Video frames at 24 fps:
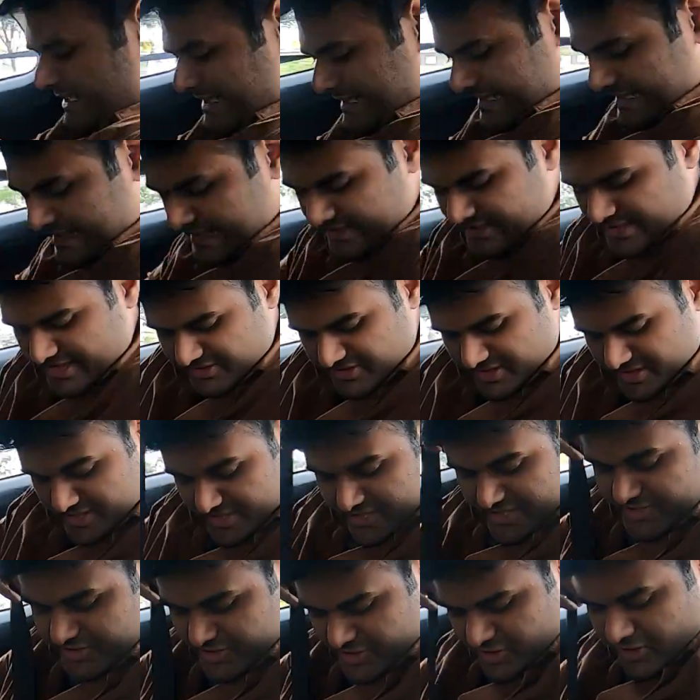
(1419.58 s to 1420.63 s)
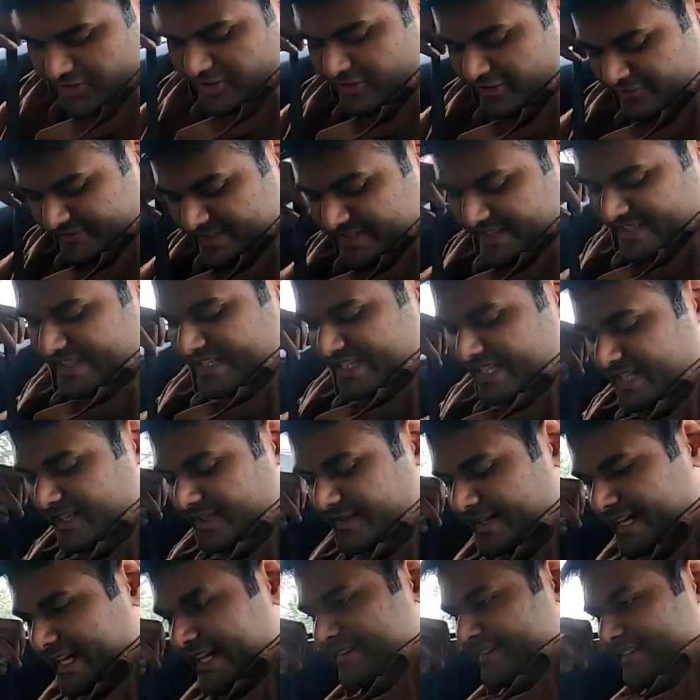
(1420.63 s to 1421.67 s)
in the third row of the Kia
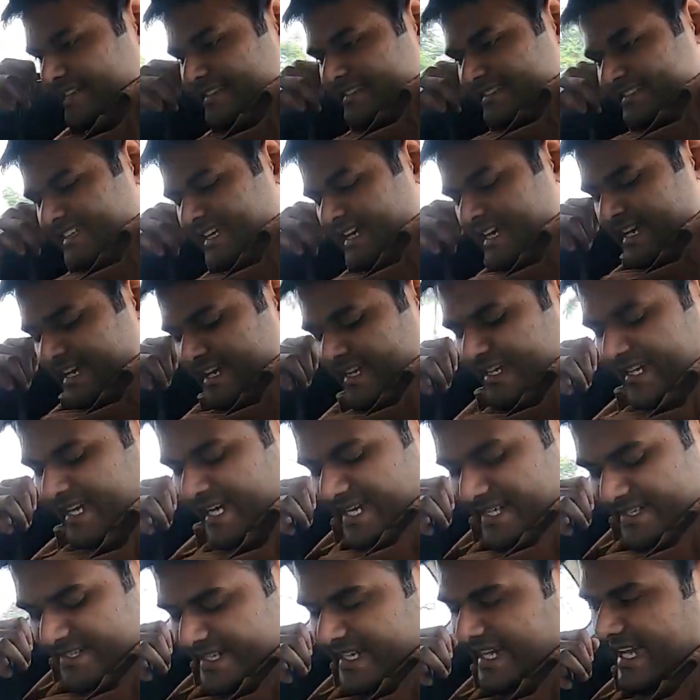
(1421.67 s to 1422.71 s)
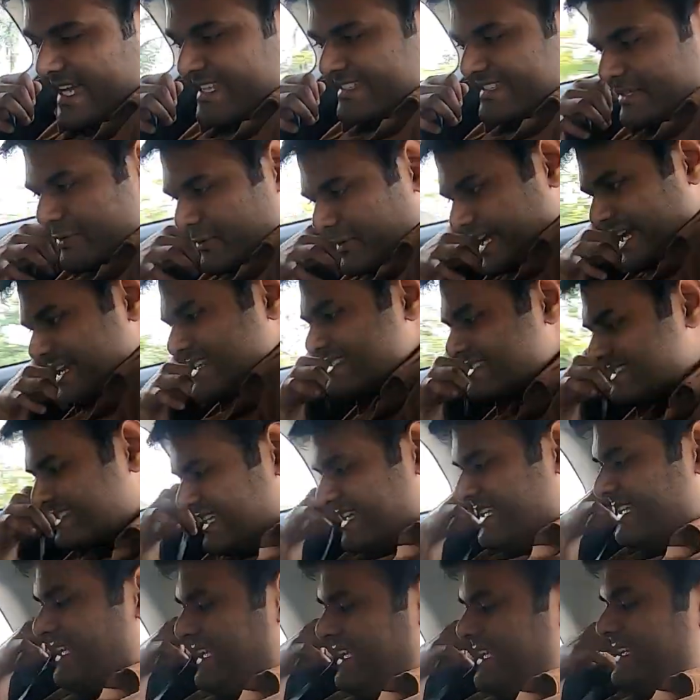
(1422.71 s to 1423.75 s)
Carens, and as you can
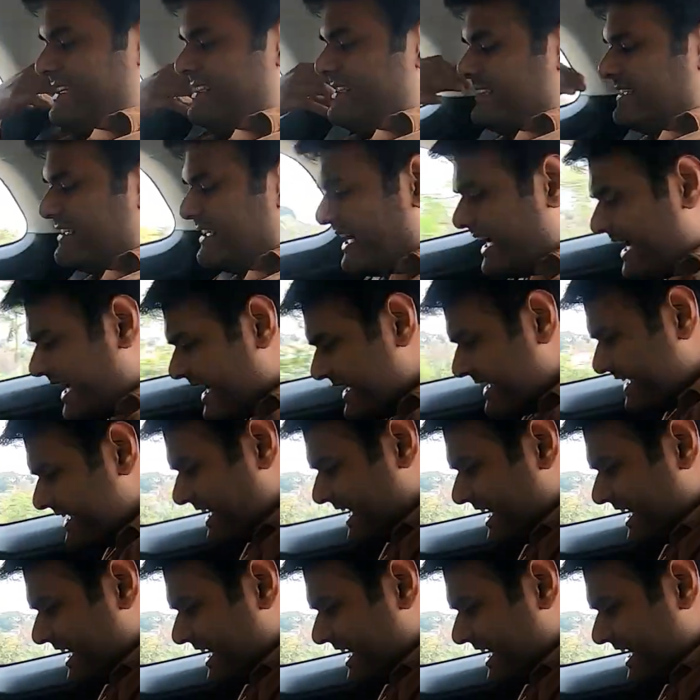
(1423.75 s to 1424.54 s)
see, I